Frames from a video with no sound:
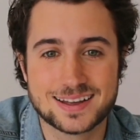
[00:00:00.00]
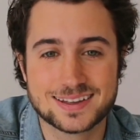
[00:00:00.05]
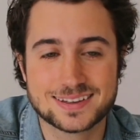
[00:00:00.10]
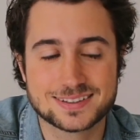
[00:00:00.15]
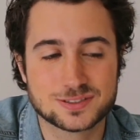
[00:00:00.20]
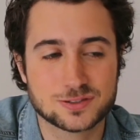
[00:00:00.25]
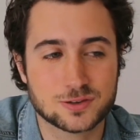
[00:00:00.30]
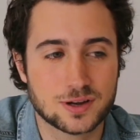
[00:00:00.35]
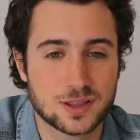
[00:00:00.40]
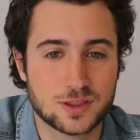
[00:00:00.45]

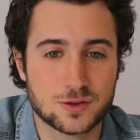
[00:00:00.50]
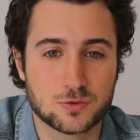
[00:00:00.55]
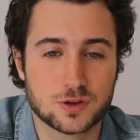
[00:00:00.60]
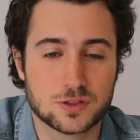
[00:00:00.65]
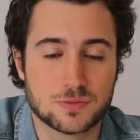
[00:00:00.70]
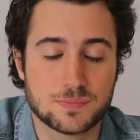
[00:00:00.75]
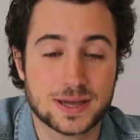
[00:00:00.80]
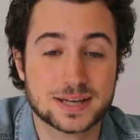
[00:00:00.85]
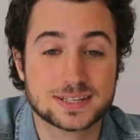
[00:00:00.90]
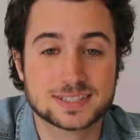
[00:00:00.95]
together with
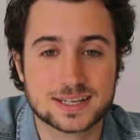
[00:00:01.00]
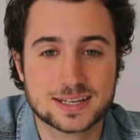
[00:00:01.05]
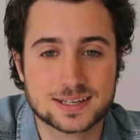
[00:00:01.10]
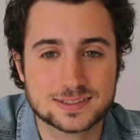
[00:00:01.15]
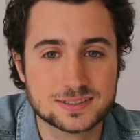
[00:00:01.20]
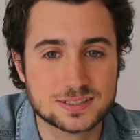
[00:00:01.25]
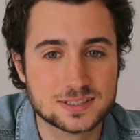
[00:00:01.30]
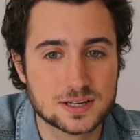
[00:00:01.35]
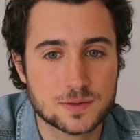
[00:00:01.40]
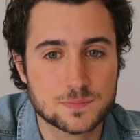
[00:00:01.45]

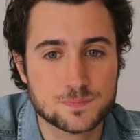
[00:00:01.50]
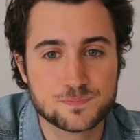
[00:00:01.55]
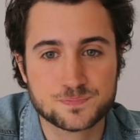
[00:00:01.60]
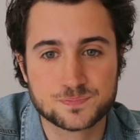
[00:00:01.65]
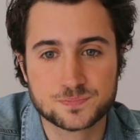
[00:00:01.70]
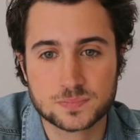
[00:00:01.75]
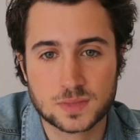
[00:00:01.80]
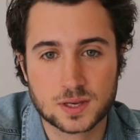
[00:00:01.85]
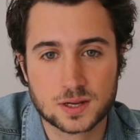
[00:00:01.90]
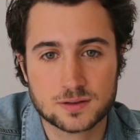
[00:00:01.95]
Mexicans.
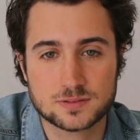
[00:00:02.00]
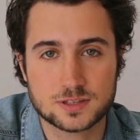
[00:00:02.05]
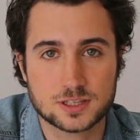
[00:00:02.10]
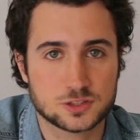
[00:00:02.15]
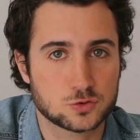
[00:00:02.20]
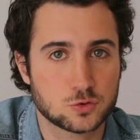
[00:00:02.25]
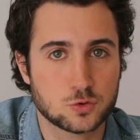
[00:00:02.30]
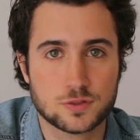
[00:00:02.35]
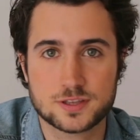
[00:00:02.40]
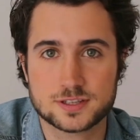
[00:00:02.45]
The
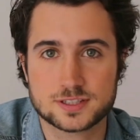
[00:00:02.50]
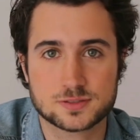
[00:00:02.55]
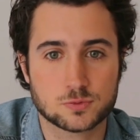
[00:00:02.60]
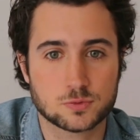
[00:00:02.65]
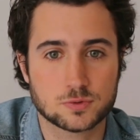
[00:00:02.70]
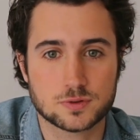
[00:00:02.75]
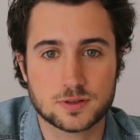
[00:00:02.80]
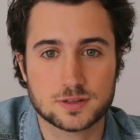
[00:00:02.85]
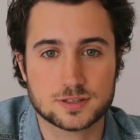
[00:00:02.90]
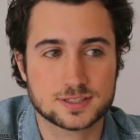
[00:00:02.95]
truth
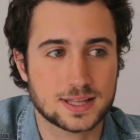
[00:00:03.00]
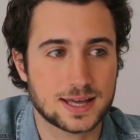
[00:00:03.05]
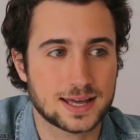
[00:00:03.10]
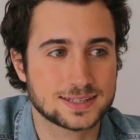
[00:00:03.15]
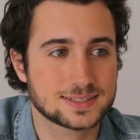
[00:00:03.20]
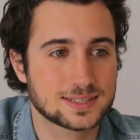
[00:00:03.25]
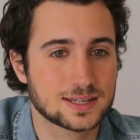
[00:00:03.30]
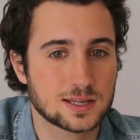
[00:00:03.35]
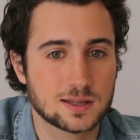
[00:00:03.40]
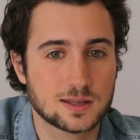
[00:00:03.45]
is
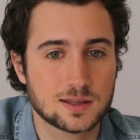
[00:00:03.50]
that